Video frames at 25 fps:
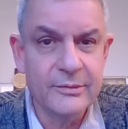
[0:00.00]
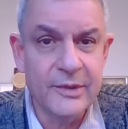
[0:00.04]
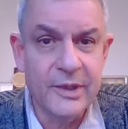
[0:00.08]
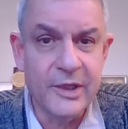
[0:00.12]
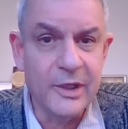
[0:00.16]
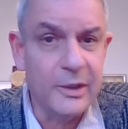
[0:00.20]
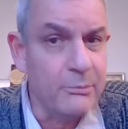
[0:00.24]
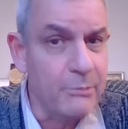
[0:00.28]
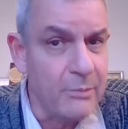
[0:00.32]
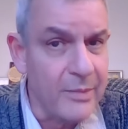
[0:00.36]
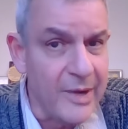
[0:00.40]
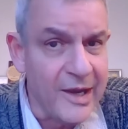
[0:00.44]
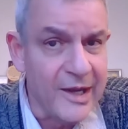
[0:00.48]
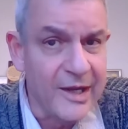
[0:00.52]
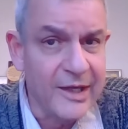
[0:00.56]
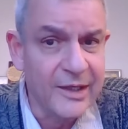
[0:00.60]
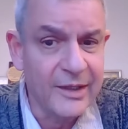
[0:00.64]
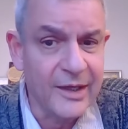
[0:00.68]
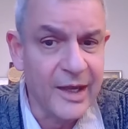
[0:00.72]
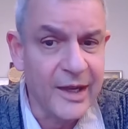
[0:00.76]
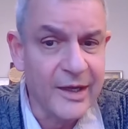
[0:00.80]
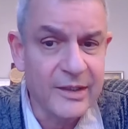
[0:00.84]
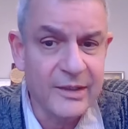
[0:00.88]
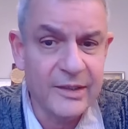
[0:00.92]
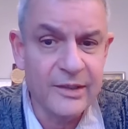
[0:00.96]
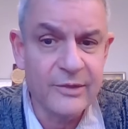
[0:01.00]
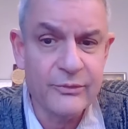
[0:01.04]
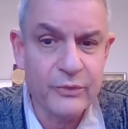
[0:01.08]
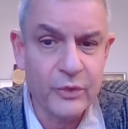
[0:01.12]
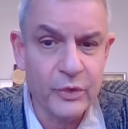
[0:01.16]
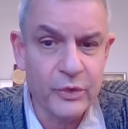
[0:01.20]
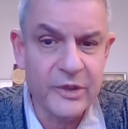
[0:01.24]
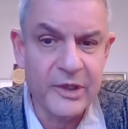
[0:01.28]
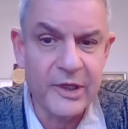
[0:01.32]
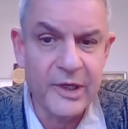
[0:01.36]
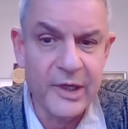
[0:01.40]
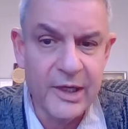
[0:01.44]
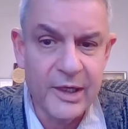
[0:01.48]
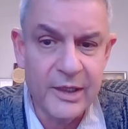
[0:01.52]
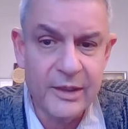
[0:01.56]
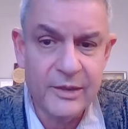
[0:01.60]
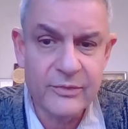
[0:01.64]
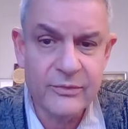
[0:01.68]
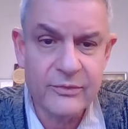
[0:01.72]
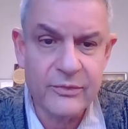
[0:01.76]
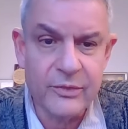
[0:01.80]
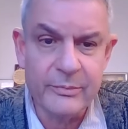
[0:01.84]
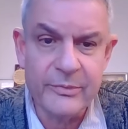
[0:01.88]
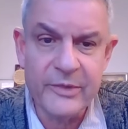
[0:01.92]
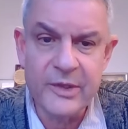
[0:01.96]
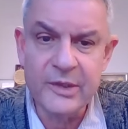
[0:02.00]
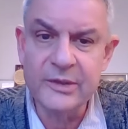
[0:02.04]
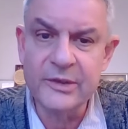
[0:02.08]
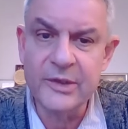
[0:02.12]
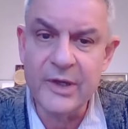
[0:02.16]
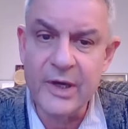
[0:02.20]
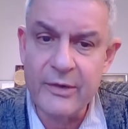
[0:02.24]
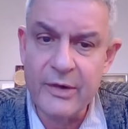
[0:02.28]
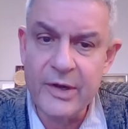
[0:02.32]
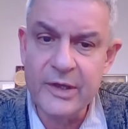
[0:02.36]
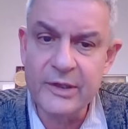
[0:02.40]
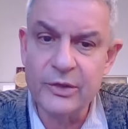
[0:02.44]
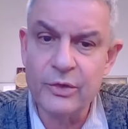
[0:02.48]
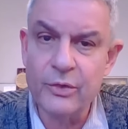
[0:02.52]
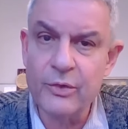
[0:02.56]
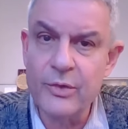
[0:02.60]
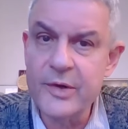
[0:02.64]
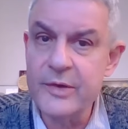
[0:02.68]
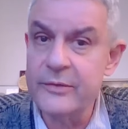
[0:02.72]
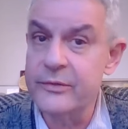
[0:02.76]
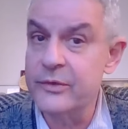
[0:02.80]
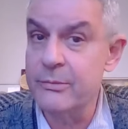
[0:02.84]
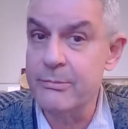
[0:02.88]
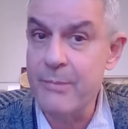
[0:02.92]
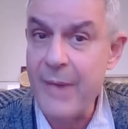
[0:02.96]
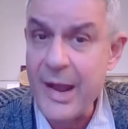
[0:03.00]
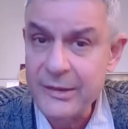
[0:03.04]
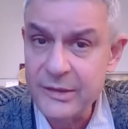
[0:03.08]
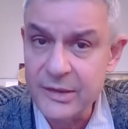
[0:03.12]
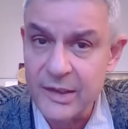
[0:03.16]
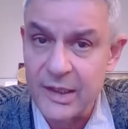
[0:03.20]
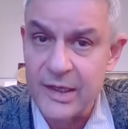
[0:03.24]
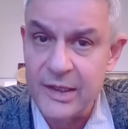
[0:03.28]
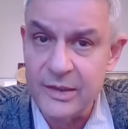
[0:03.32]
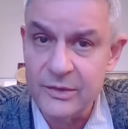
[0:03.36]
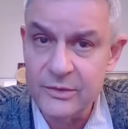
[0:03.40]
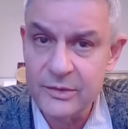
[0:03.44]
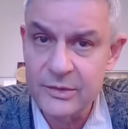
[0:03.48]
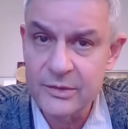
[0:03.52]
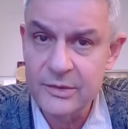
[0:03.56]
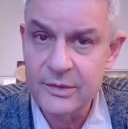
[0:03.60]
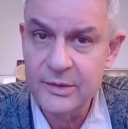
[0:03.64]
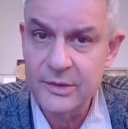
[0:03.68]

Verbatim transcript: in May 1948 from the territory of the Mandate